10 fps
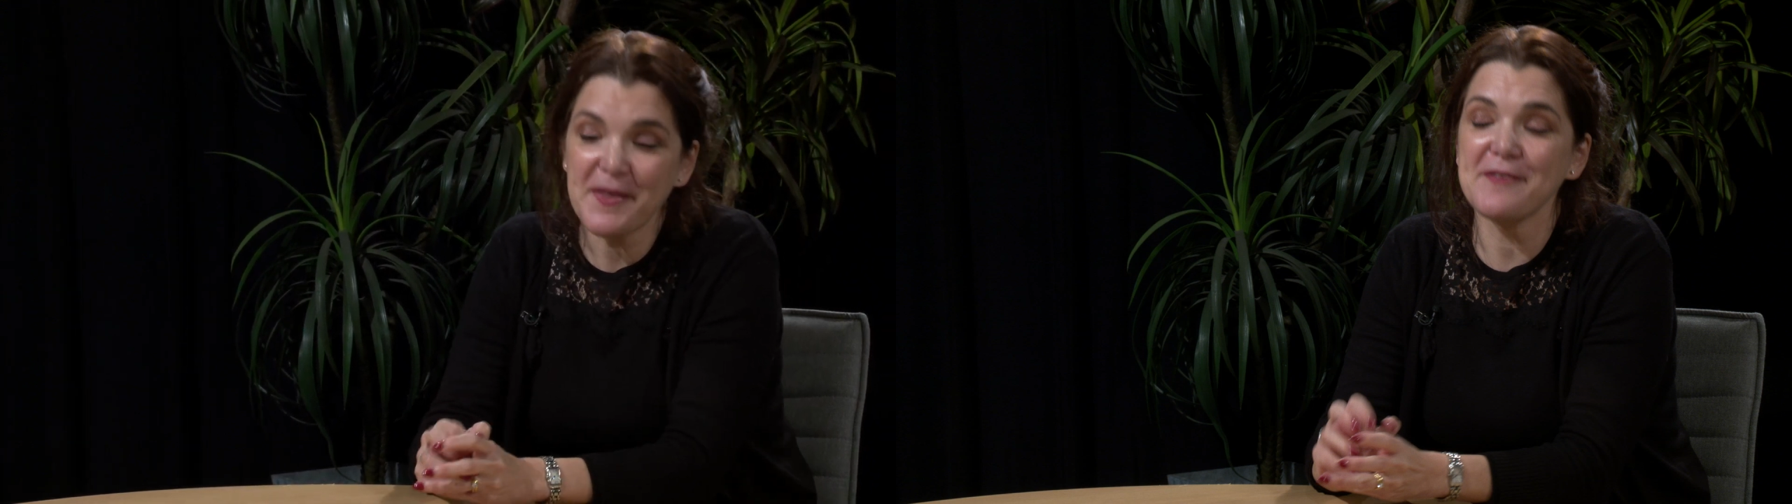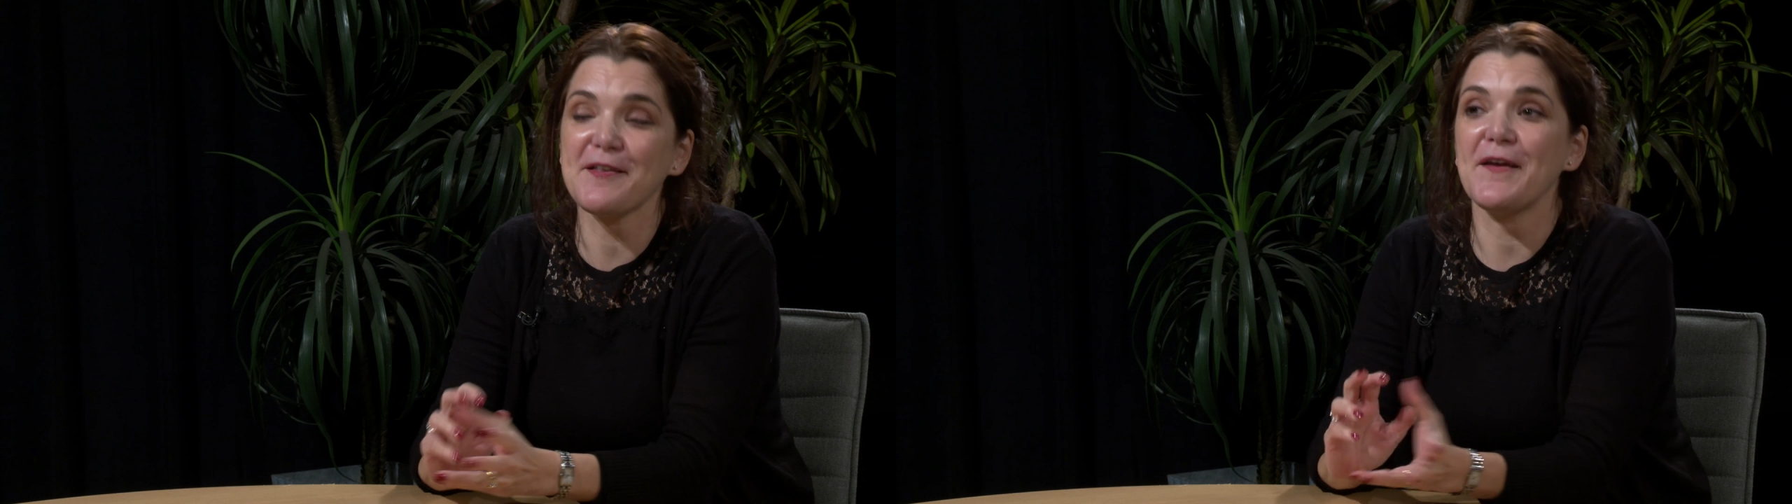
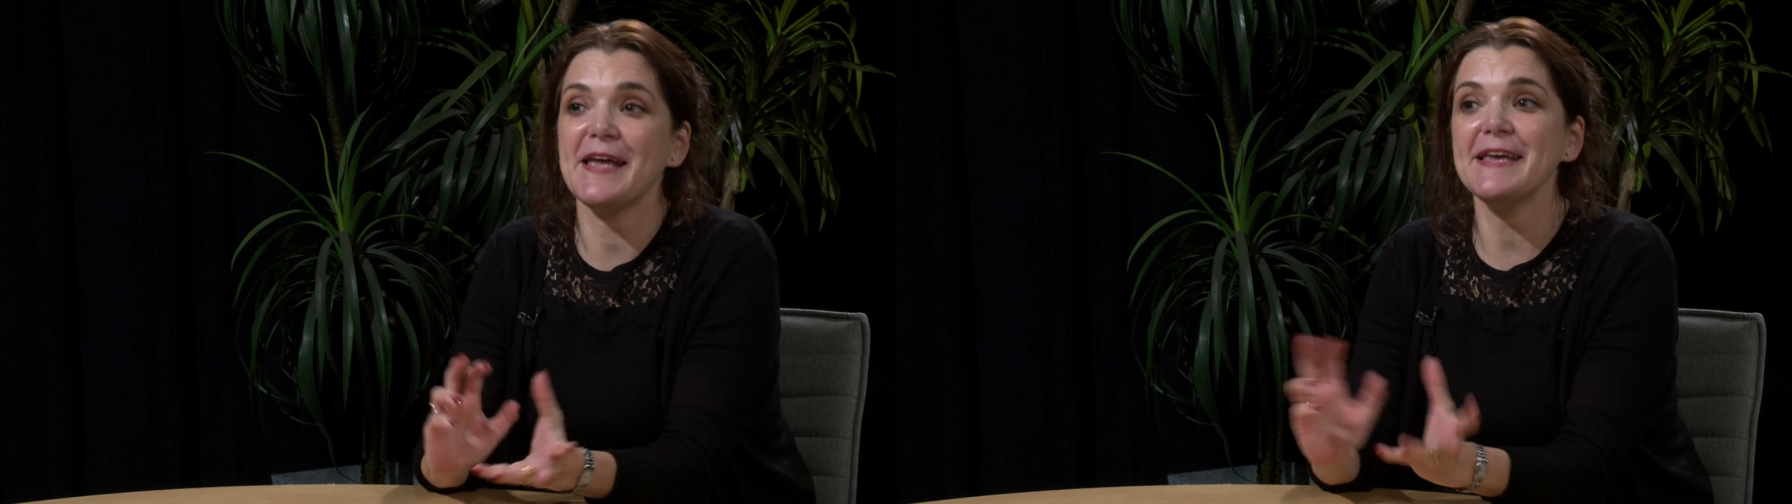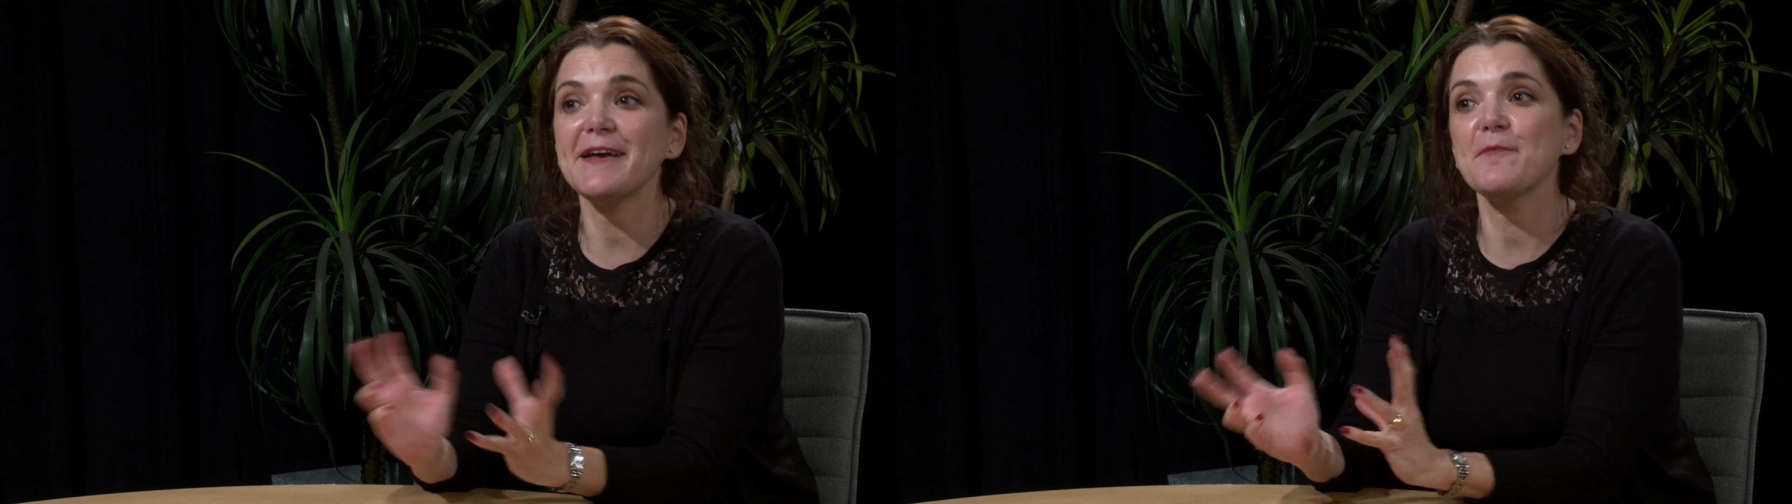So
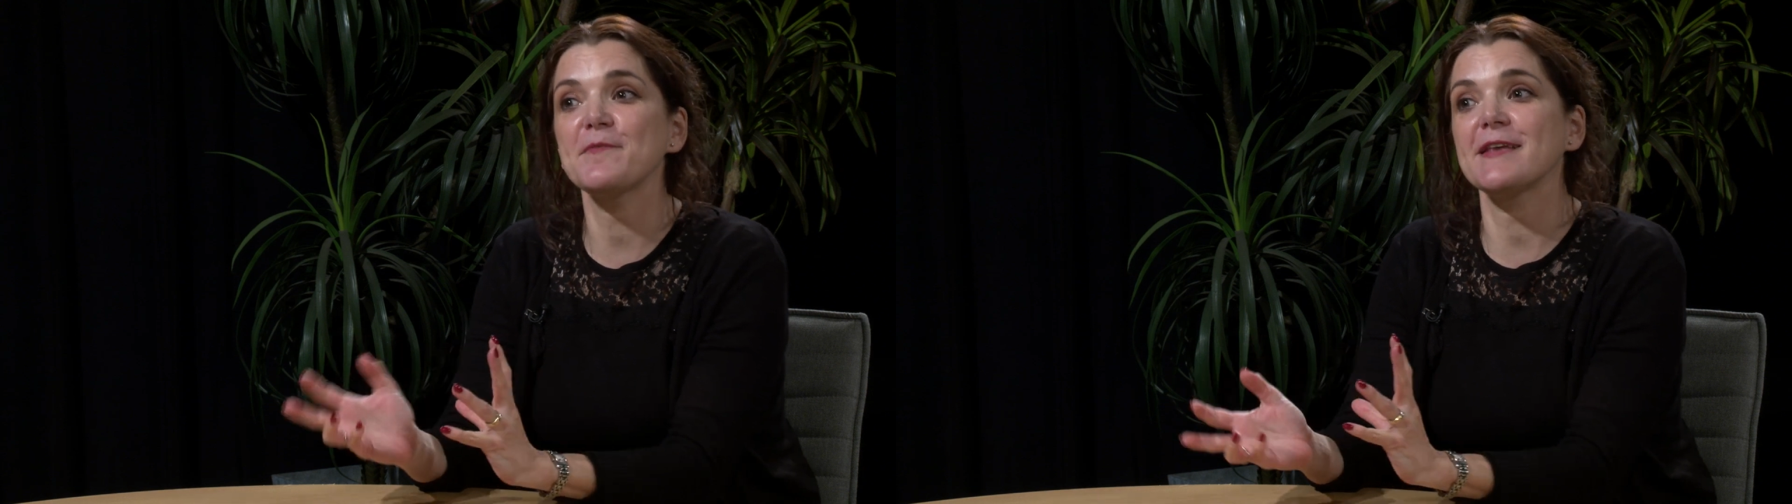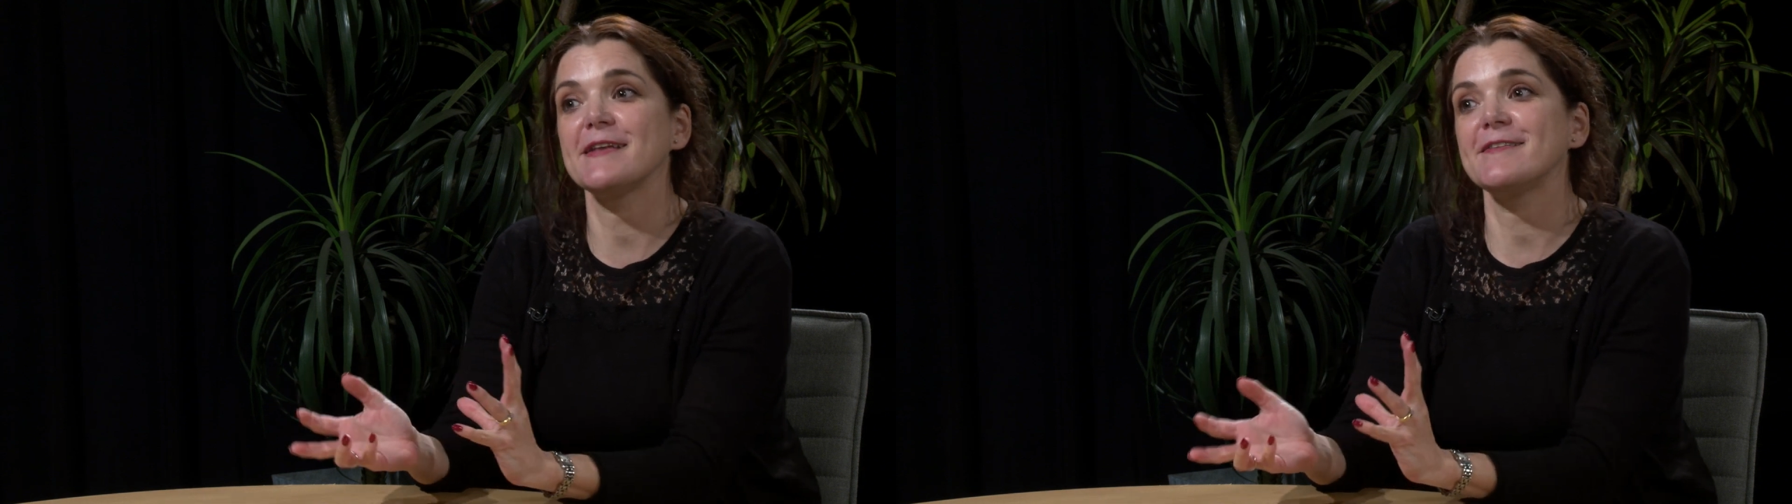he
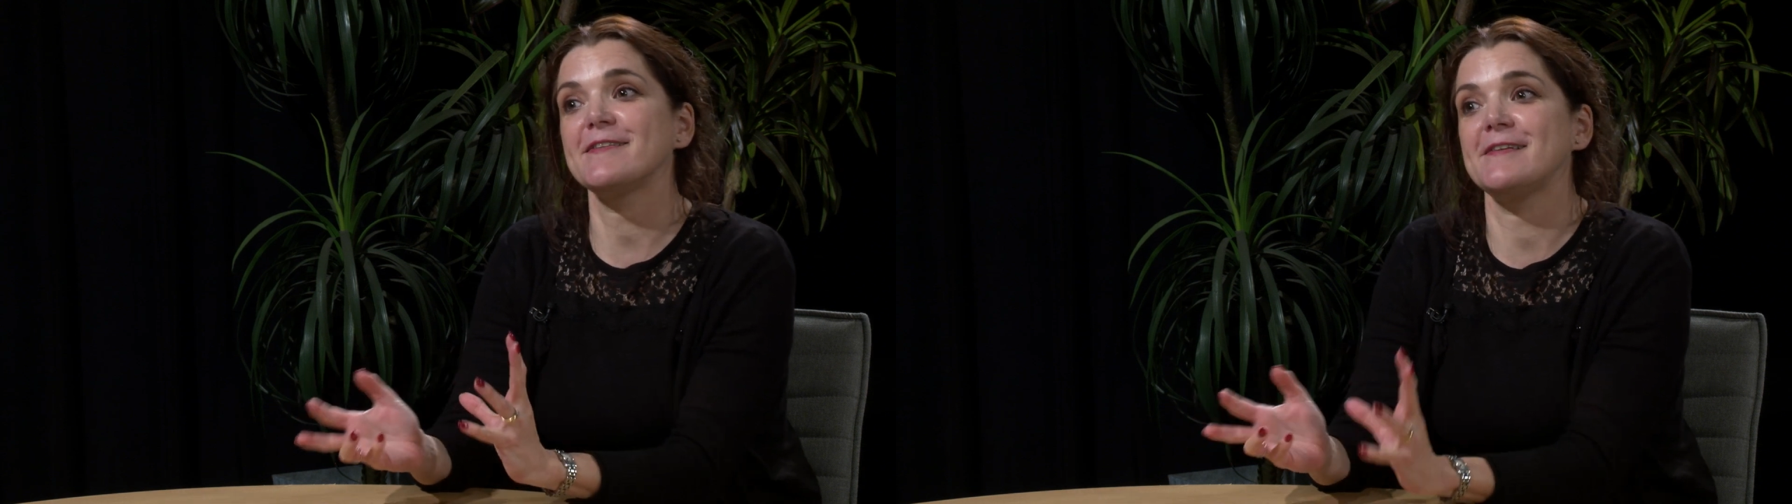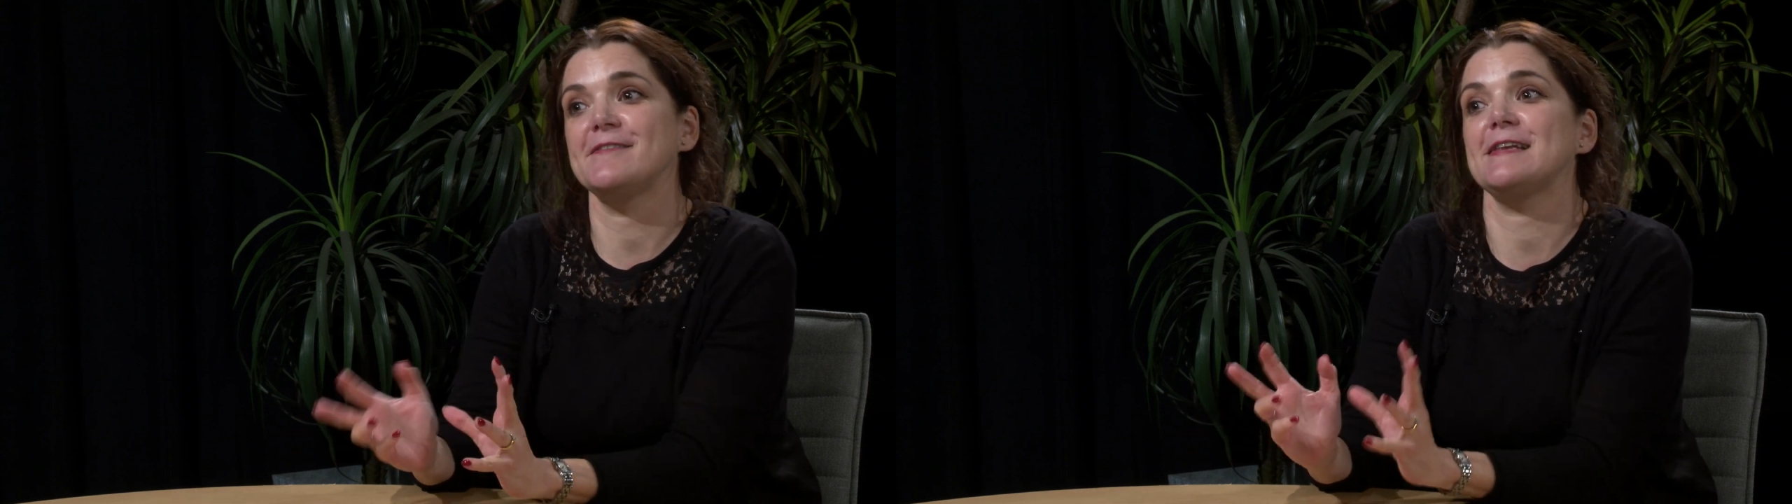comes in
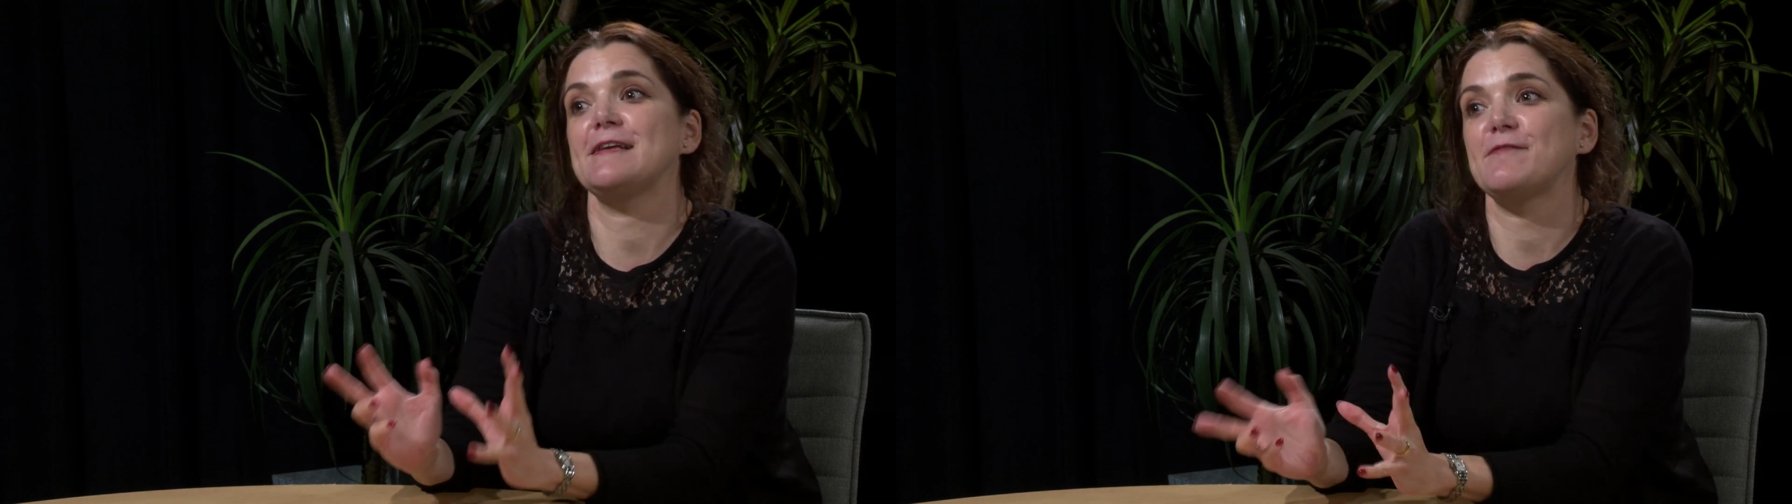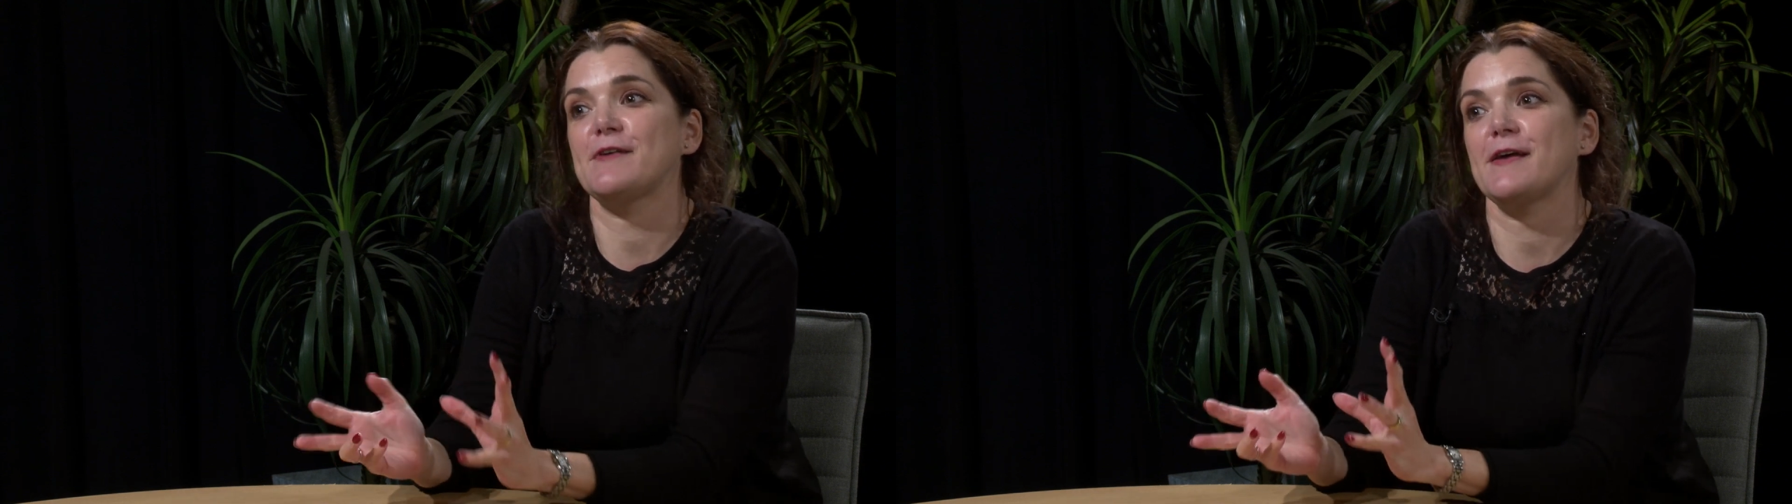to
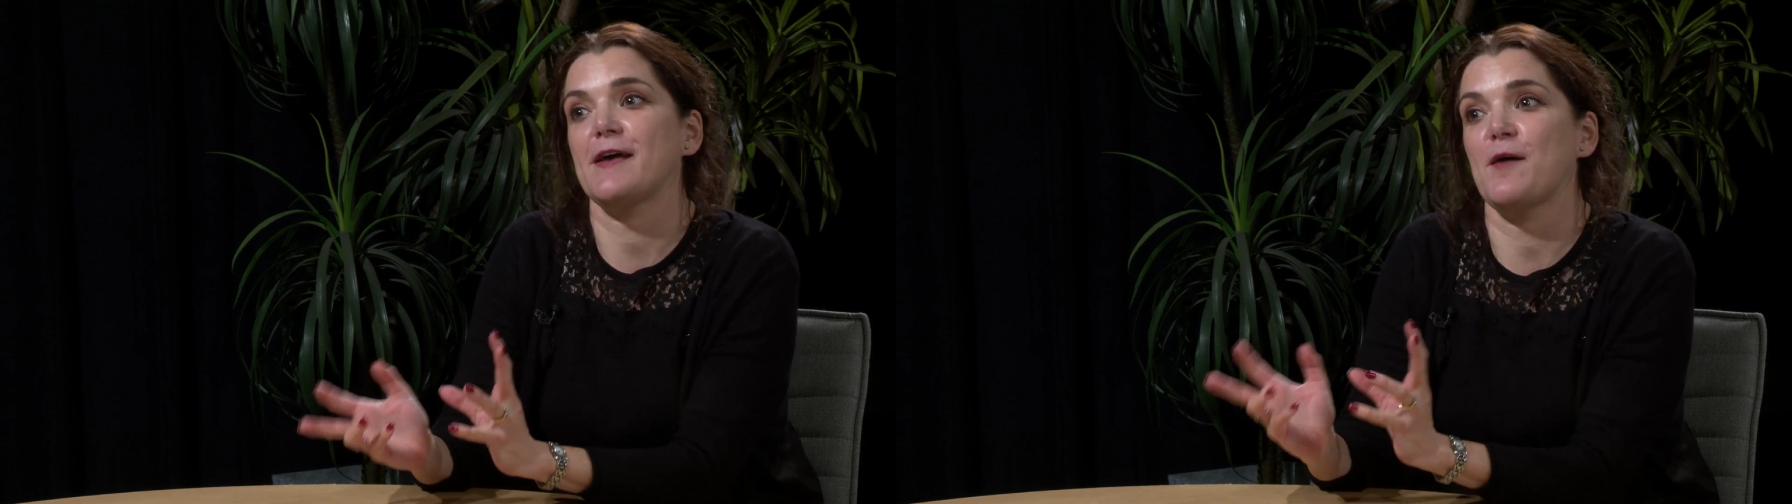deliver